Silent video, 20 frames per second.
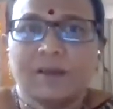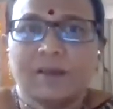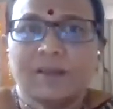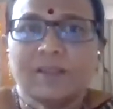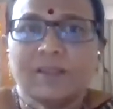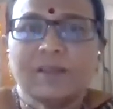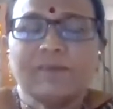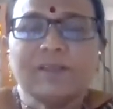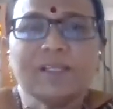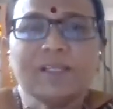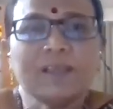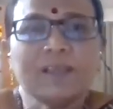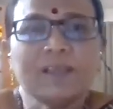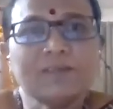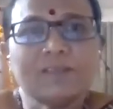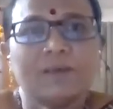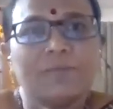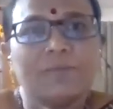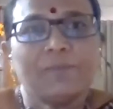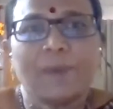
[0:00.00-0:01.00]
they will give
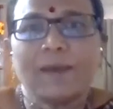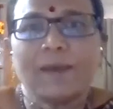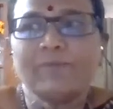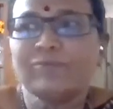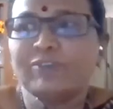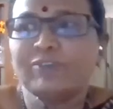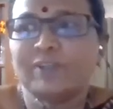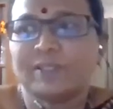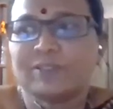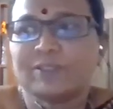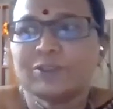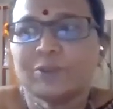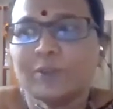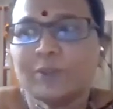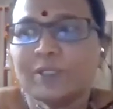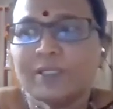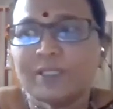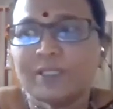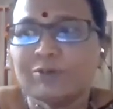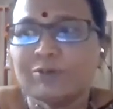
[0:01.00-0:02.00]
some pamphlet, so
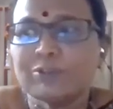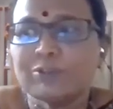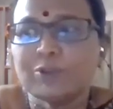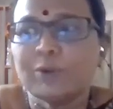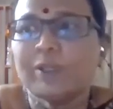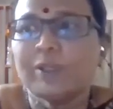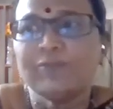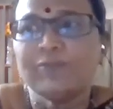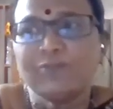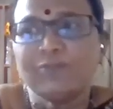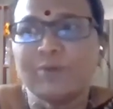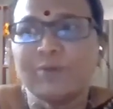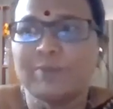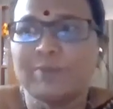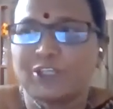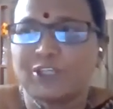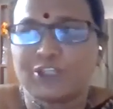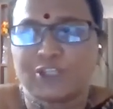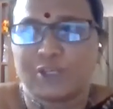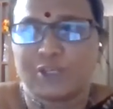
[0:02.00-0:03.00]
it gives you
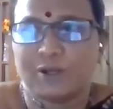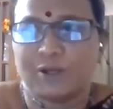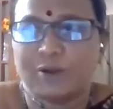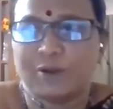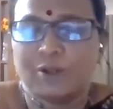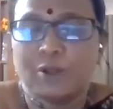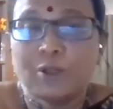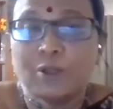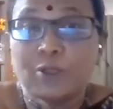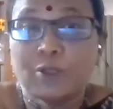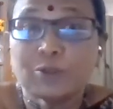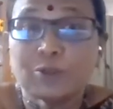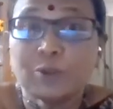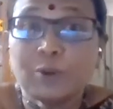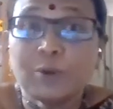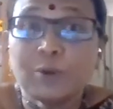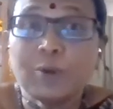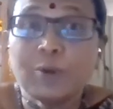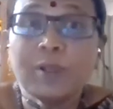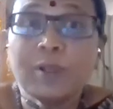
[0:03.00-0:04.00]
information.
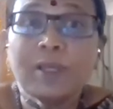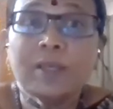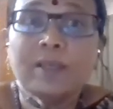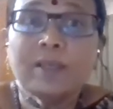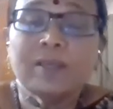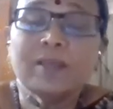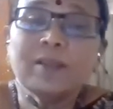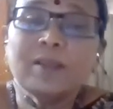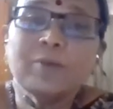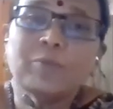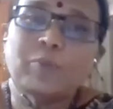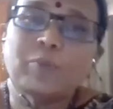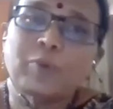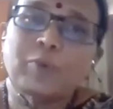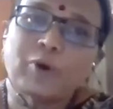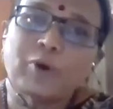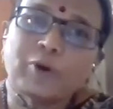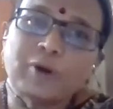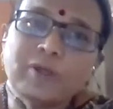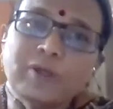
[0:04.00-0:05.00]
So in a
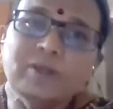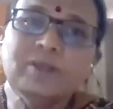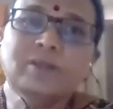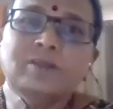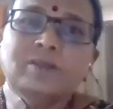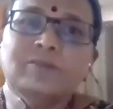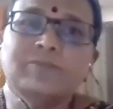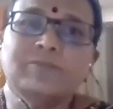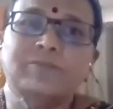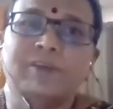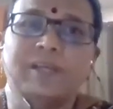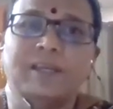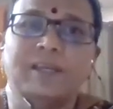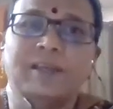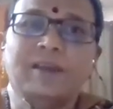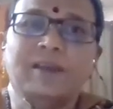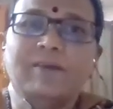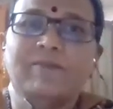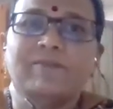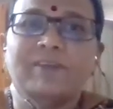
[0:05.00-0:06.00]
broader
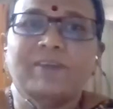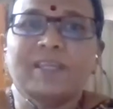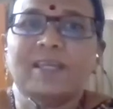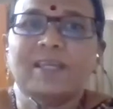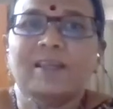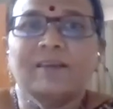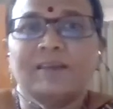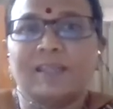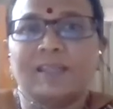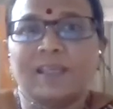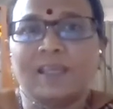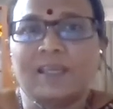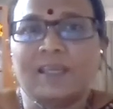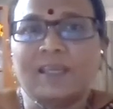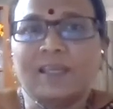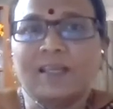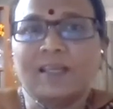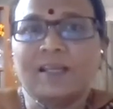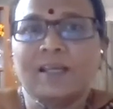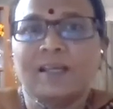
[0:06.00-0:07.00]
way we can
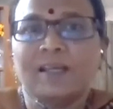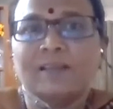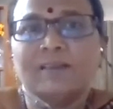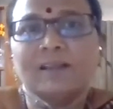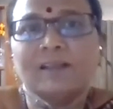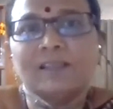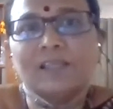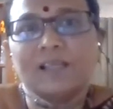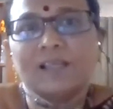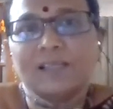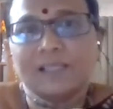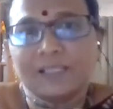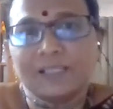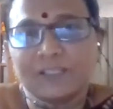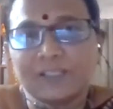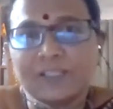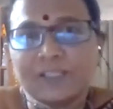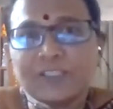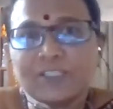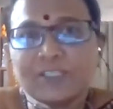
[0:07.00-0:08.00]
take that the
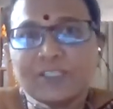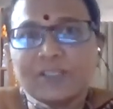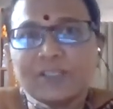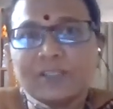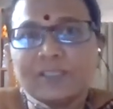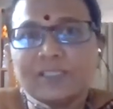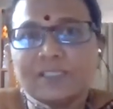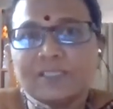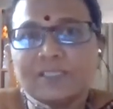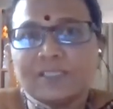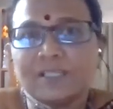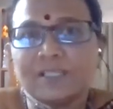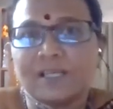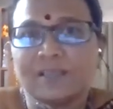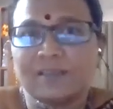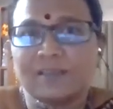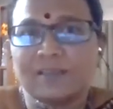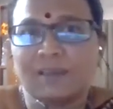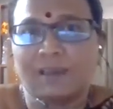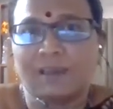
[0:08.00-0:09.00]
literature is the
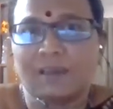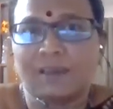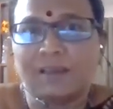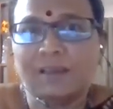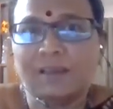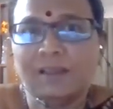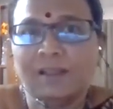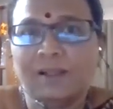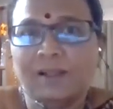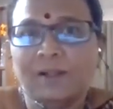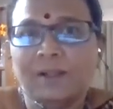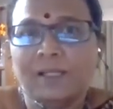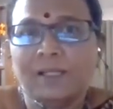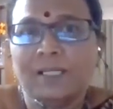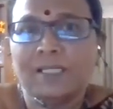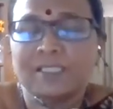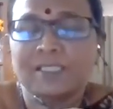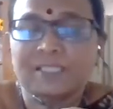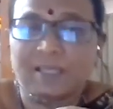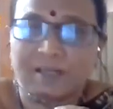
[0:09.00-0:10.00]
thing,
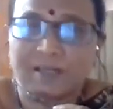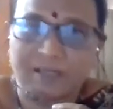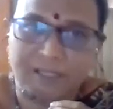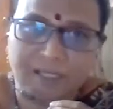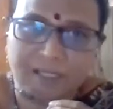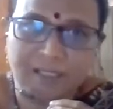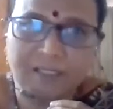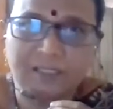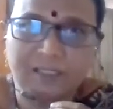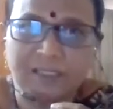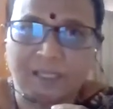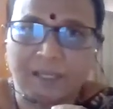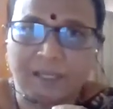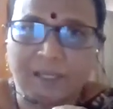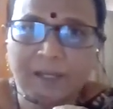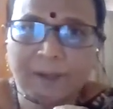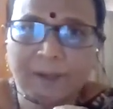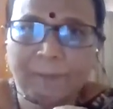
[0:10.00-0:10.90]
it's a written thing